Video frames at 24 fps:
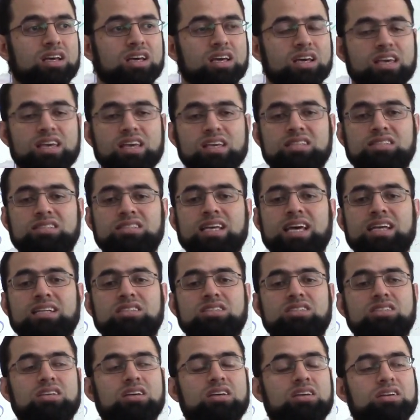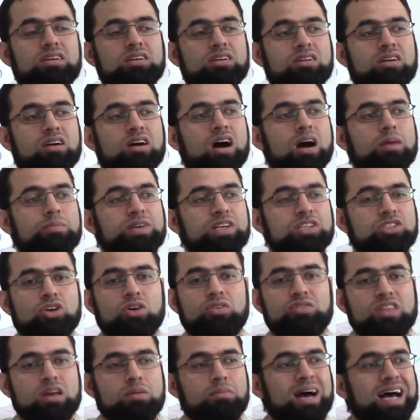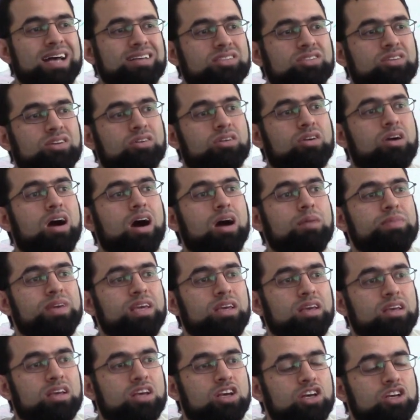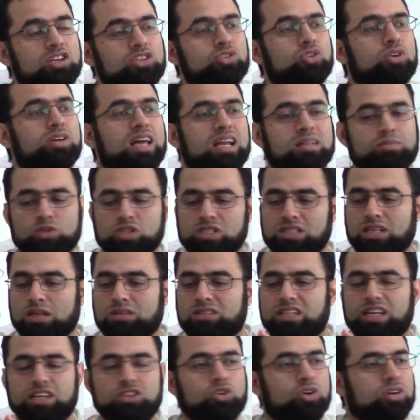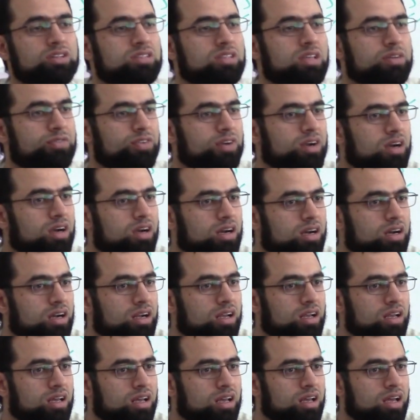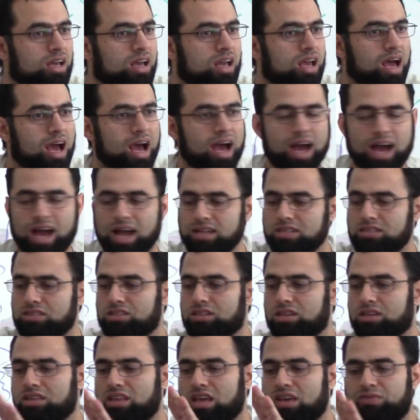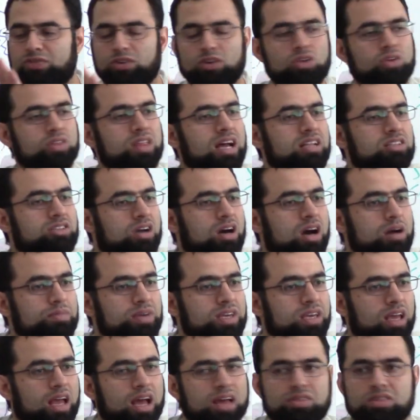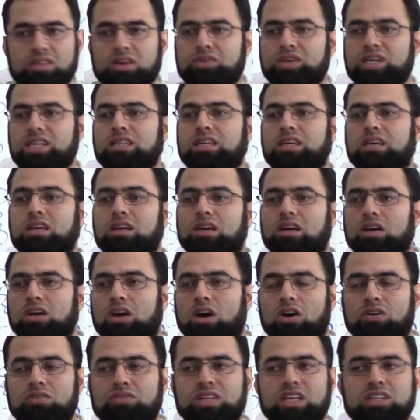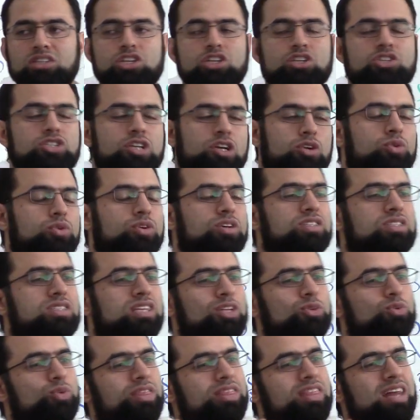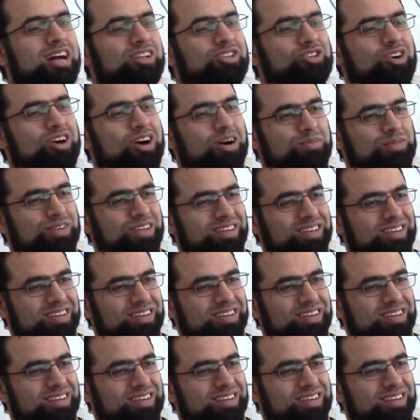he sent copies of the master copy so that Muslims they don't differ and they follow that copy and the reading of the teacher who is sent with that copy.